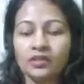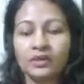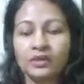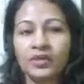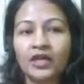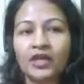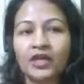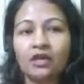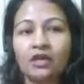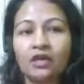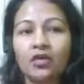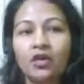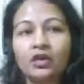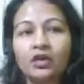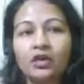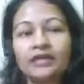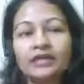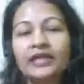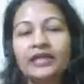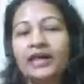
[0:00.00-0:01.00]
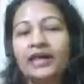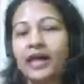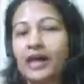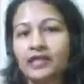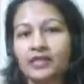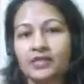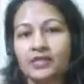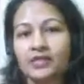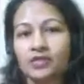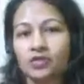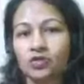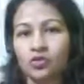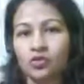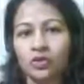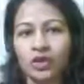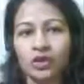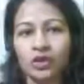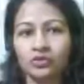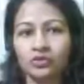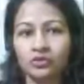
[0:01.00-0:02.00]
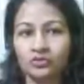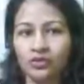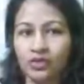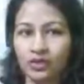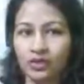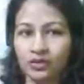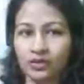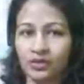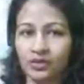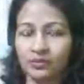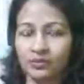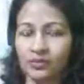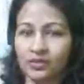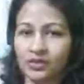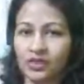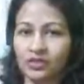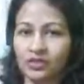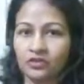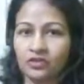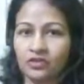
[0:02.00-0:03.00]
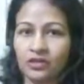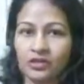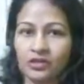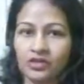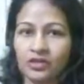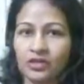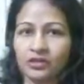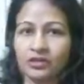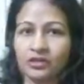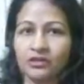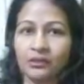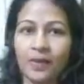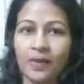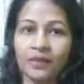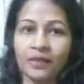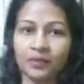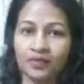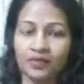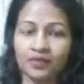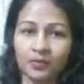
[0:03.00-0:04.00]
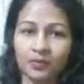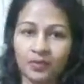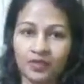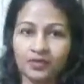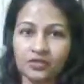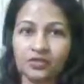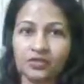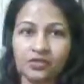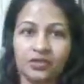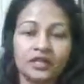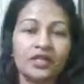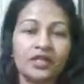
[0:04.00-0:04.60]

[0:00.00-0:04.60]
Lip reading: the brain already has a storehouse of concepts that represent past experiences,